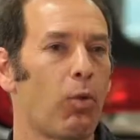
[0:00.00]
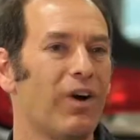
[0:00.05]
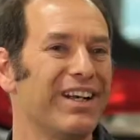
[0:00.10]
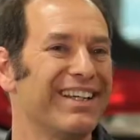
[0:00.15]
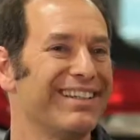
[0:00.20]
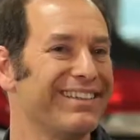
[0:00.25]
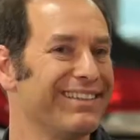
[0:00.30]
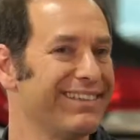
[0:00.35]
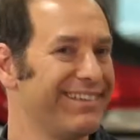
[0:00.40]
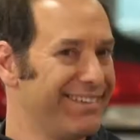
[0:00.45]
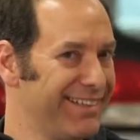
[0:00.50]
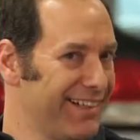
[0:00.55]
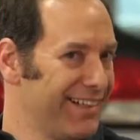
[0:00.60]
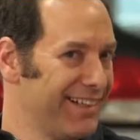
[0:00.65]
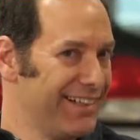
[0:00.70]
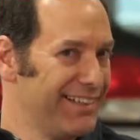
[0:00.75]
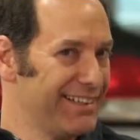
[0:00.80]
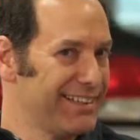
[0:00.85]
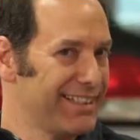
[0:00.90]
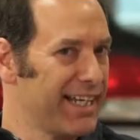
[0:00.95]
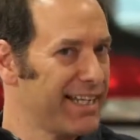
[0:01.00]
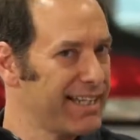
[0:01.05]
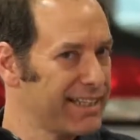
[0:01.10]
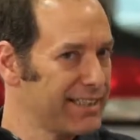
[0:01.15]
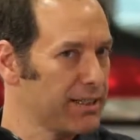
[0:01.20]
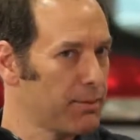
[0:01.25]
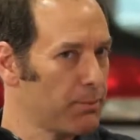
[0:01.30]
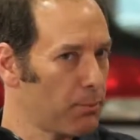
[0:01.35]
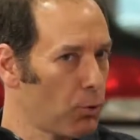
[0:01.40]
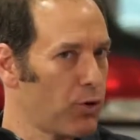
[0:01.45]
what it does. And I think
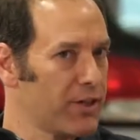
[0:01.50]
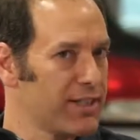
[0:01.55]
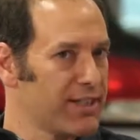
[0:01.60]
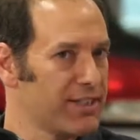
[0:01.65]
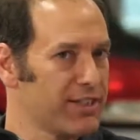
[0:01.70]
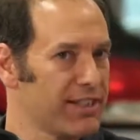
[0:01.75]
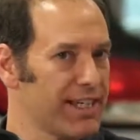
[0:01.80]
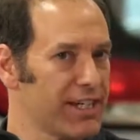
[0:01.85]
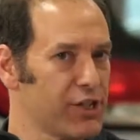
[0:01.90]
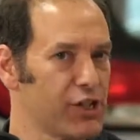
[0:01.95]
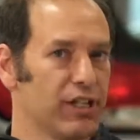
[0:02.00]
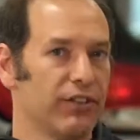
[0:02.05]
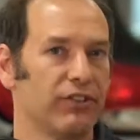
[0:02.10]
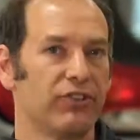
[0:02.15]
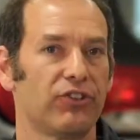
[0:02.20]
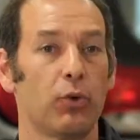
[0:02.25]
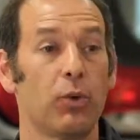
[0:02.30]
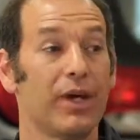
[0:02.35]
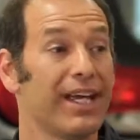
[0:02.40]
it's an important distinction. So